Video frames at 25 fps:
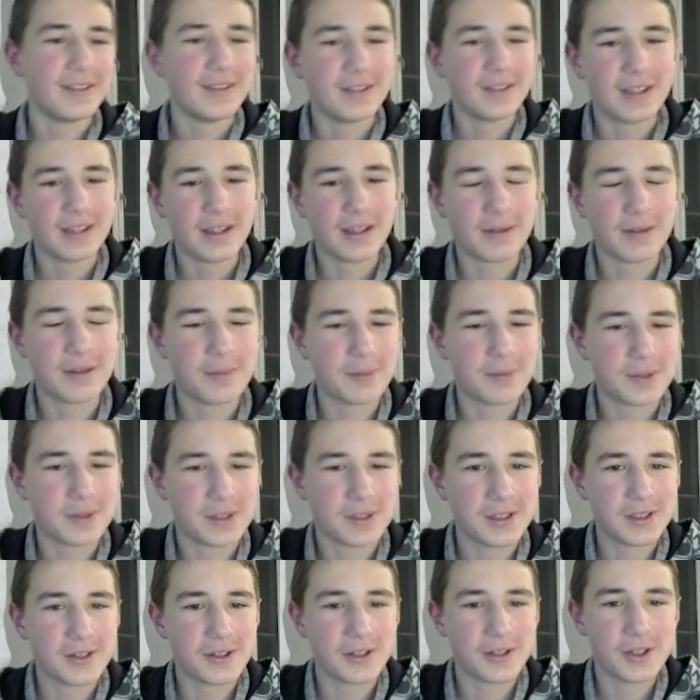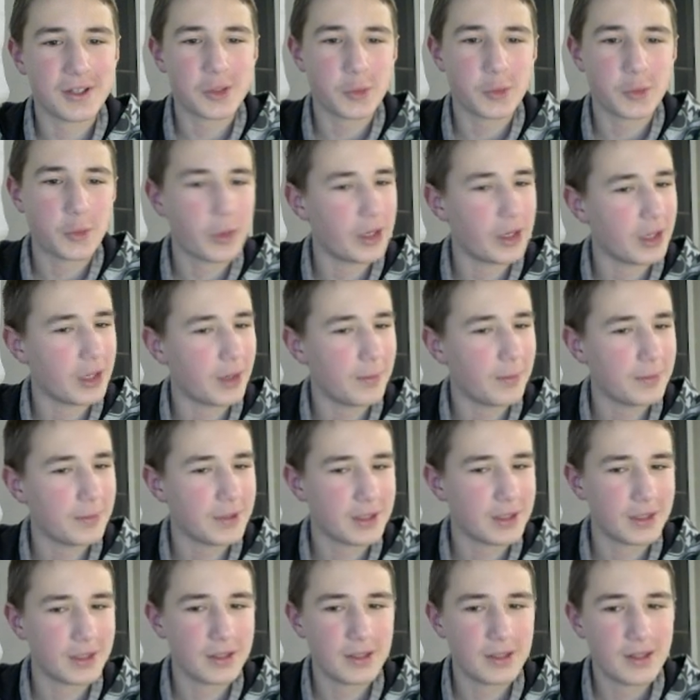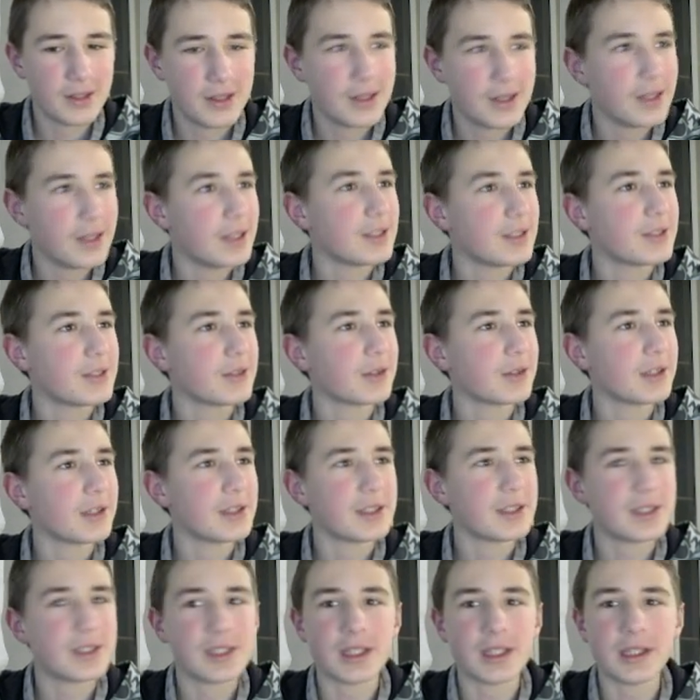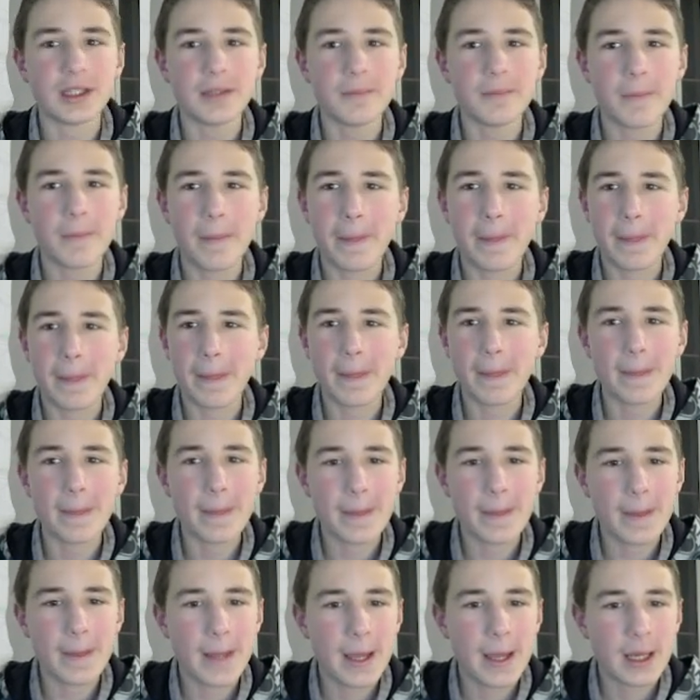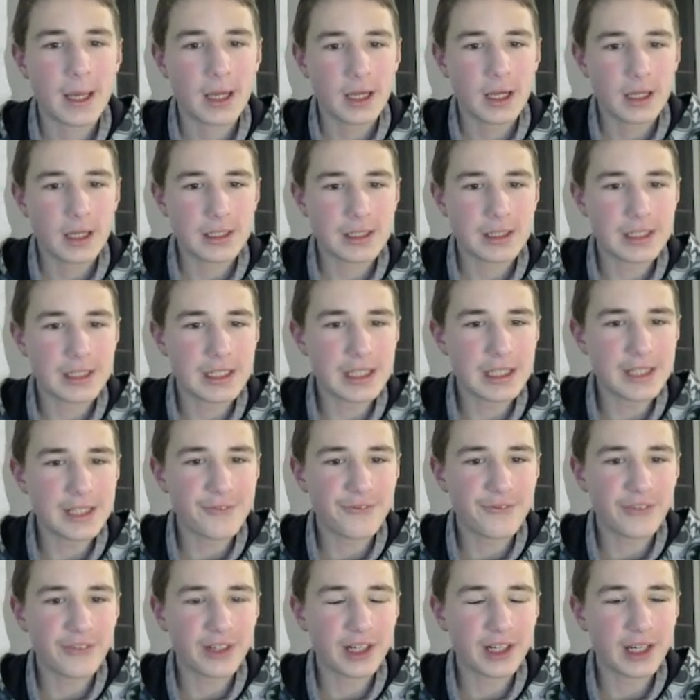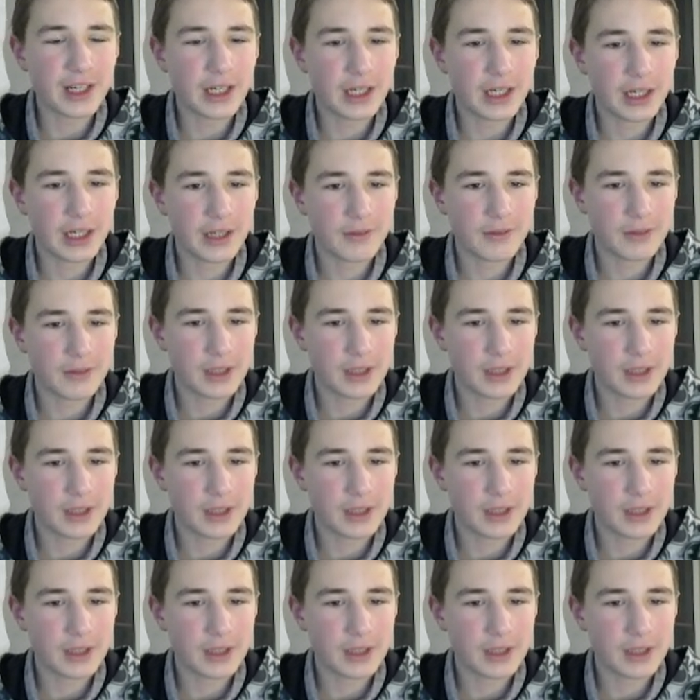Yeah, the position is 1-upped. As you can see. D5.